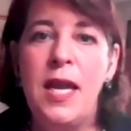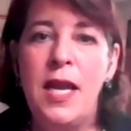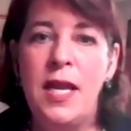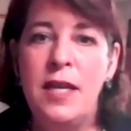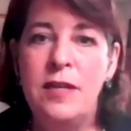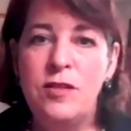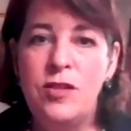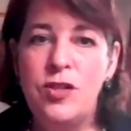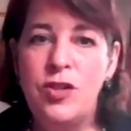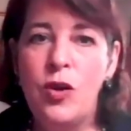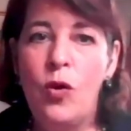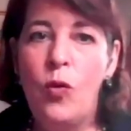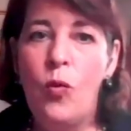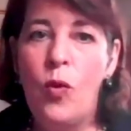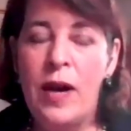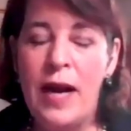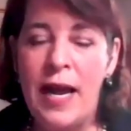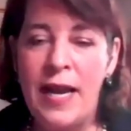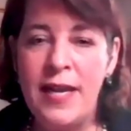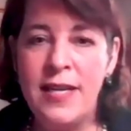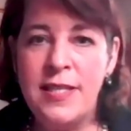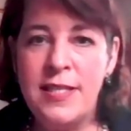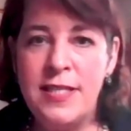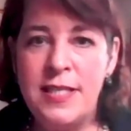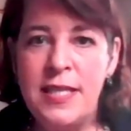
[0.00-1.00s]
And so what
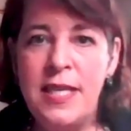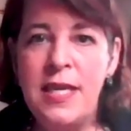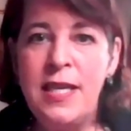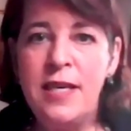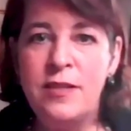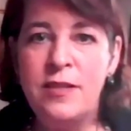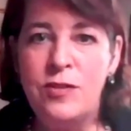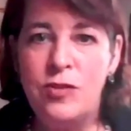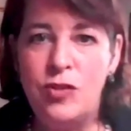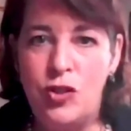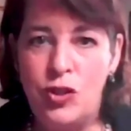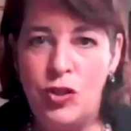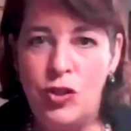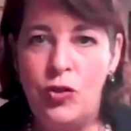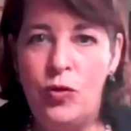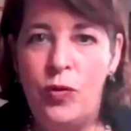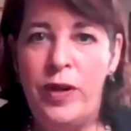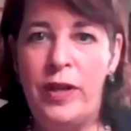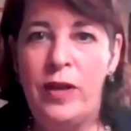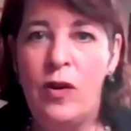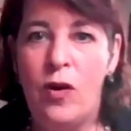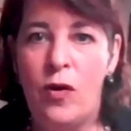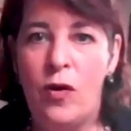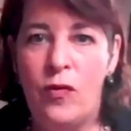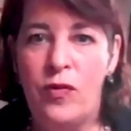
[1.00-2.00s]
I see us
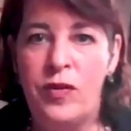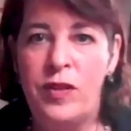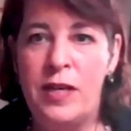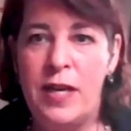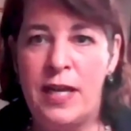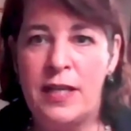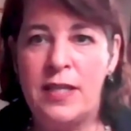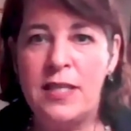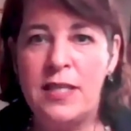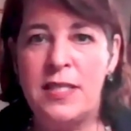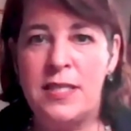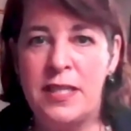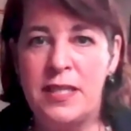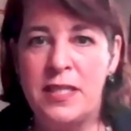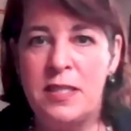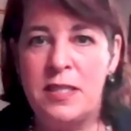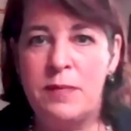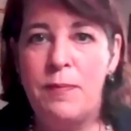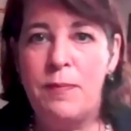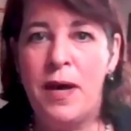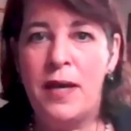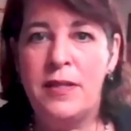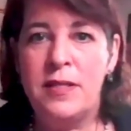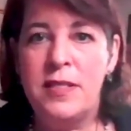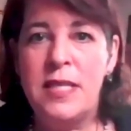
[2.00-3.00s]
doing over the next 6
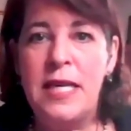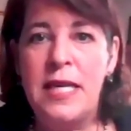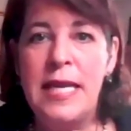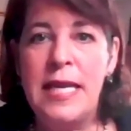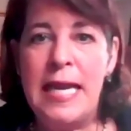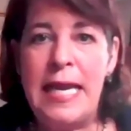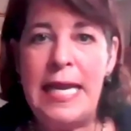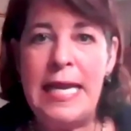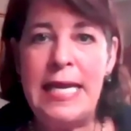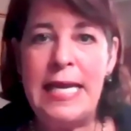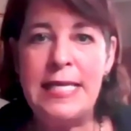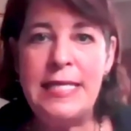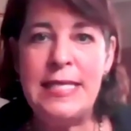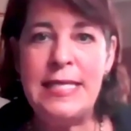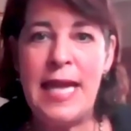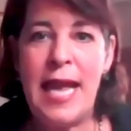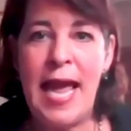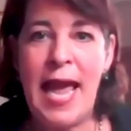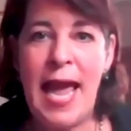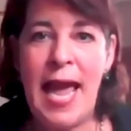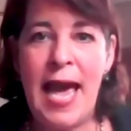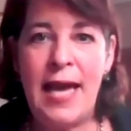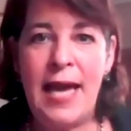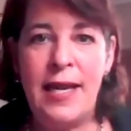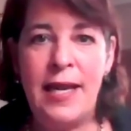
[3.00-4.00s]
months is
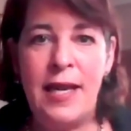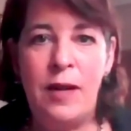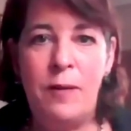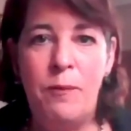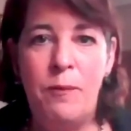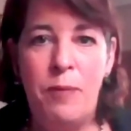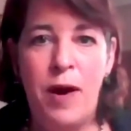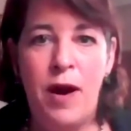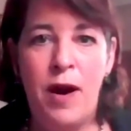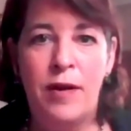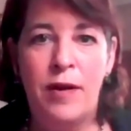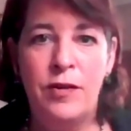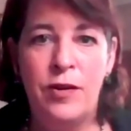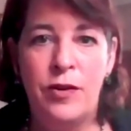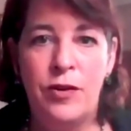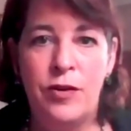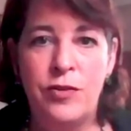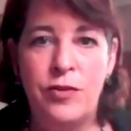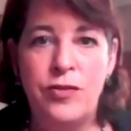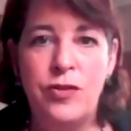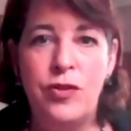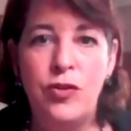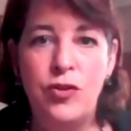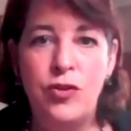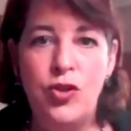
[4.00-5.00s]
adding
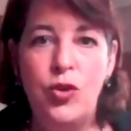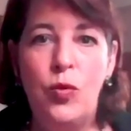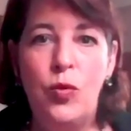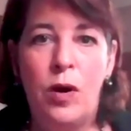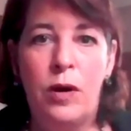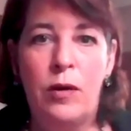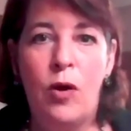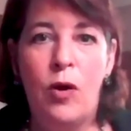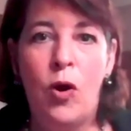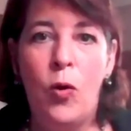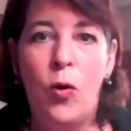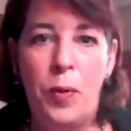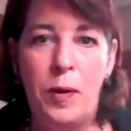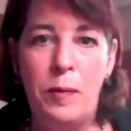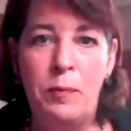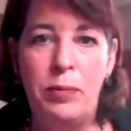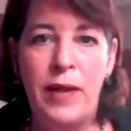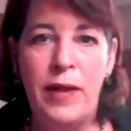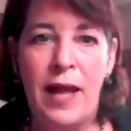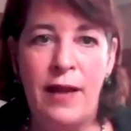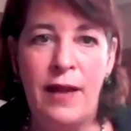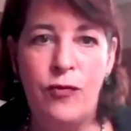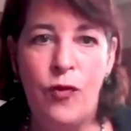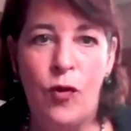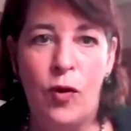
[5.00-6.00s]
partners to our open
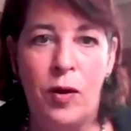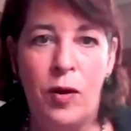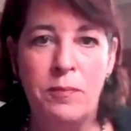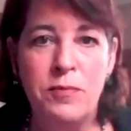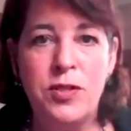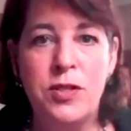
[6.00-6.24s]
platform.